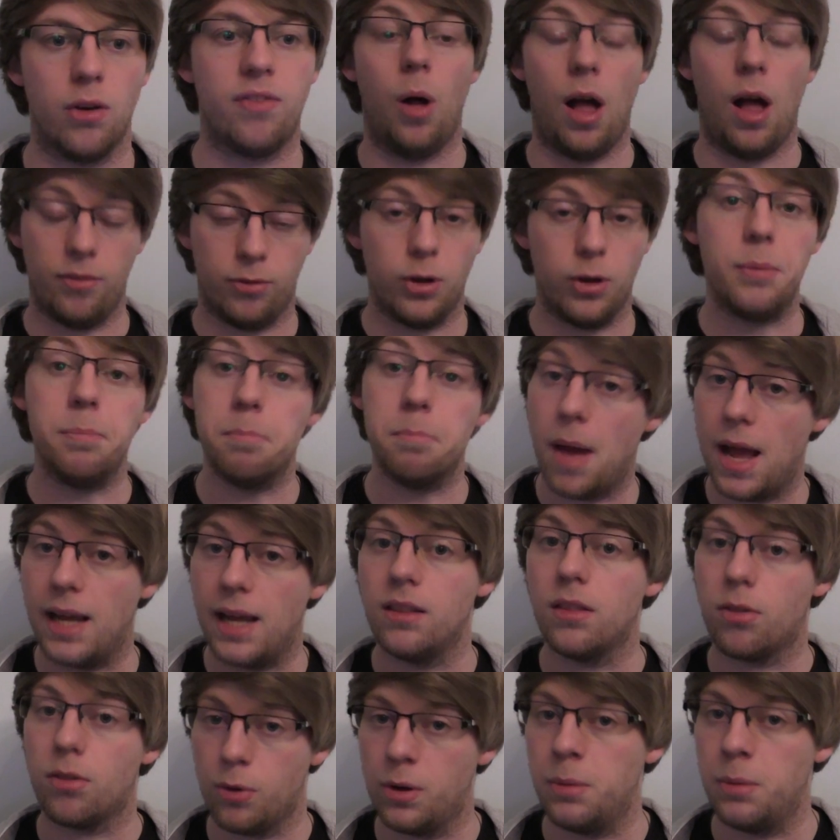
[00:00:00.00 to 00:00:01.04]
for every
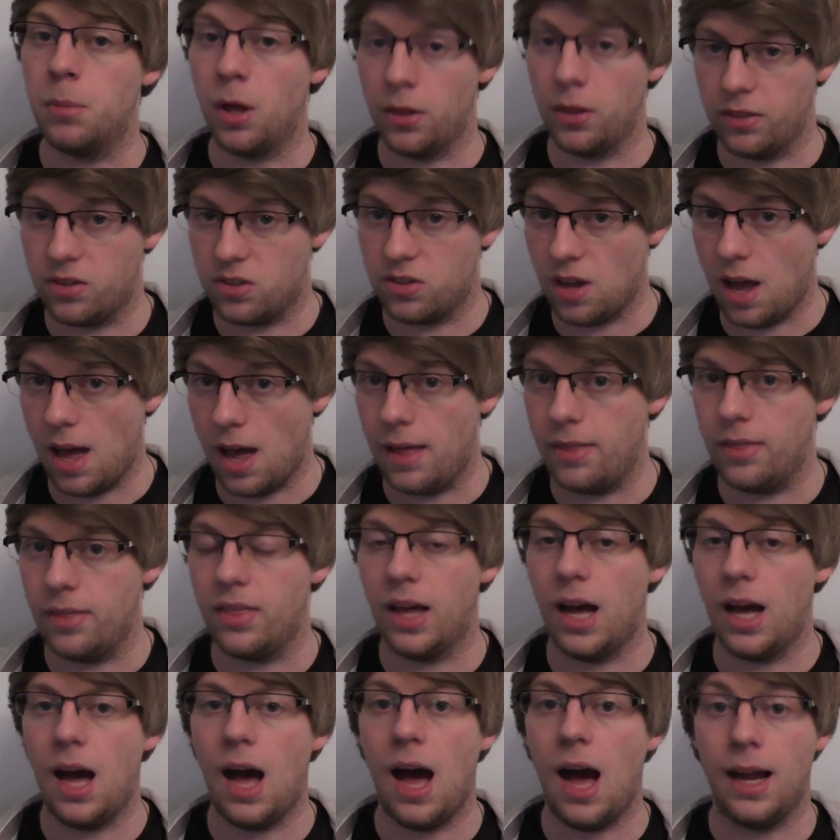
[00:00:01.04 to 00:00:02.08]
main 3-month set
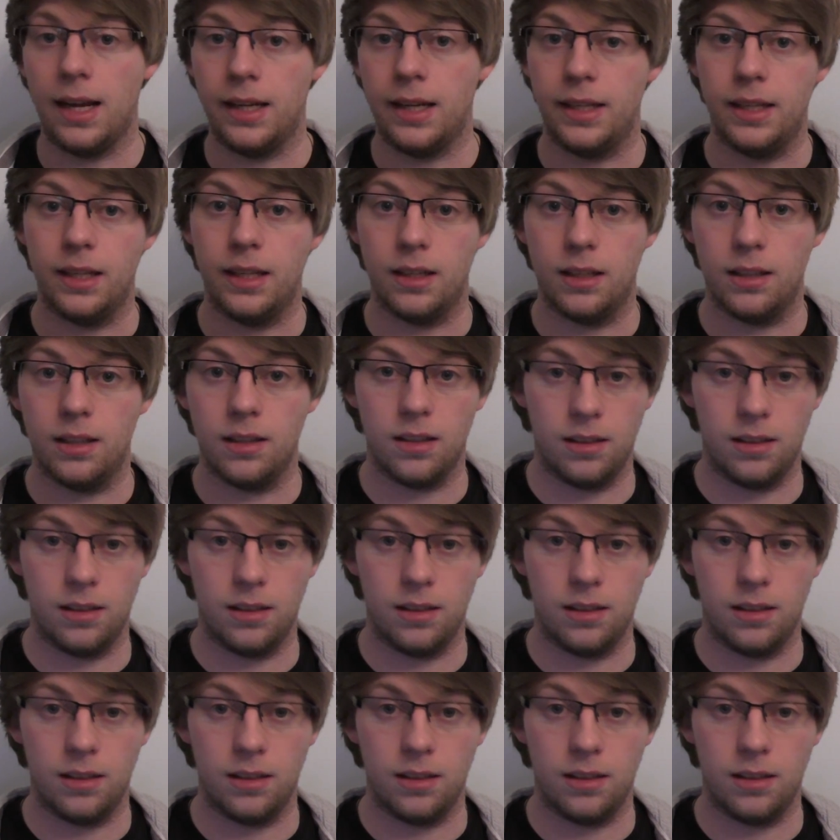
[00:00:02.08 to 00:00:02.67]
that I